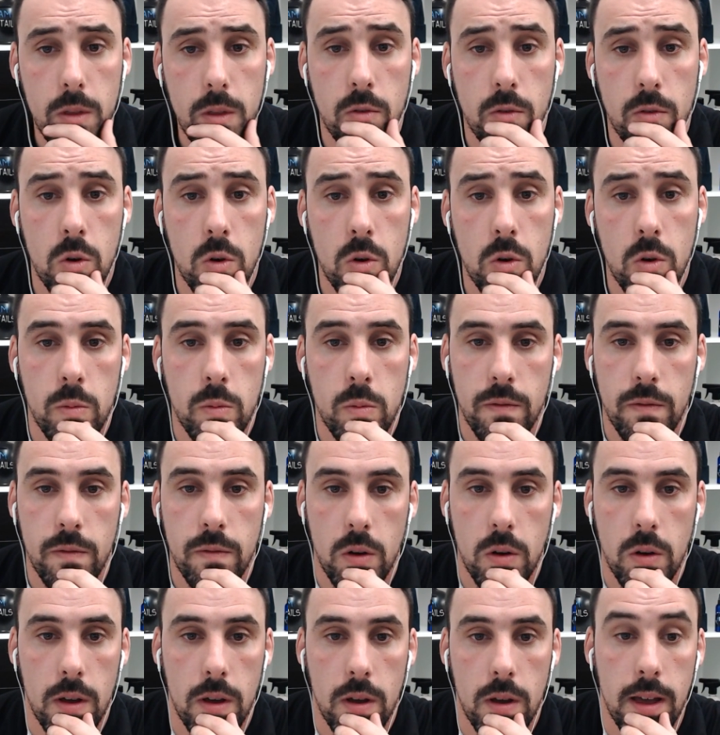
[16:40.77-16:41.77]
Of course, we'll be
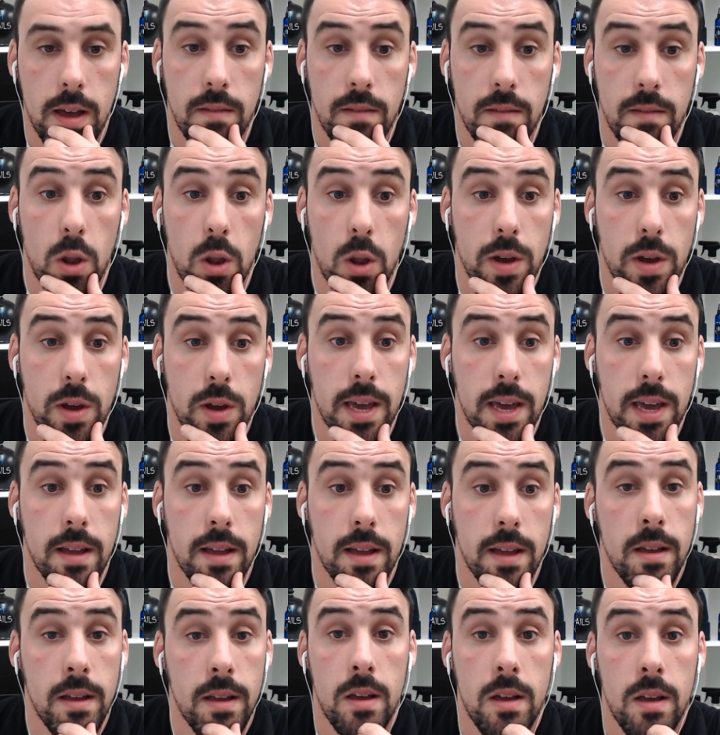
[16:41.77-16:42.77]
vlogging
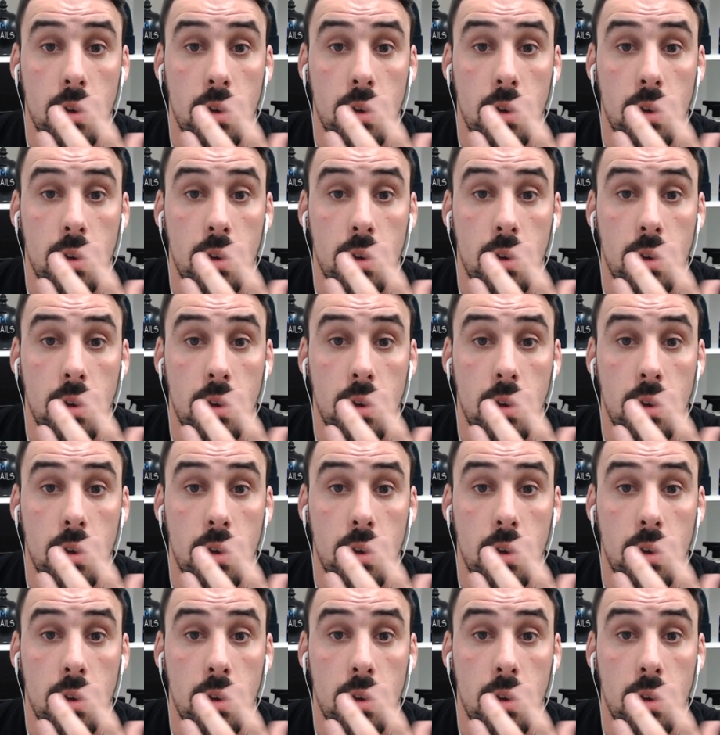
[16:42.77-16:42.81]
it.